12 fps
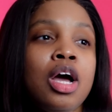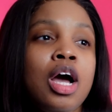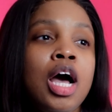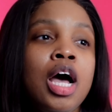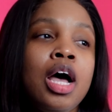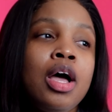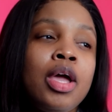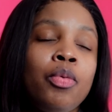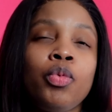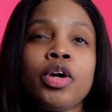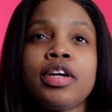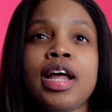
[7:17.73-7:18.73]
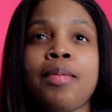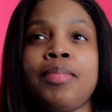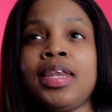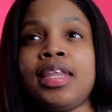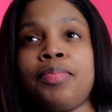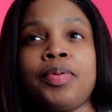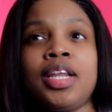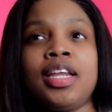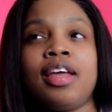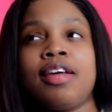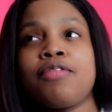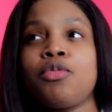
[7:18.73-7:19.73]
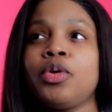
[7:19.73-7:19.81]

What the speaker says: and we're not manipulative.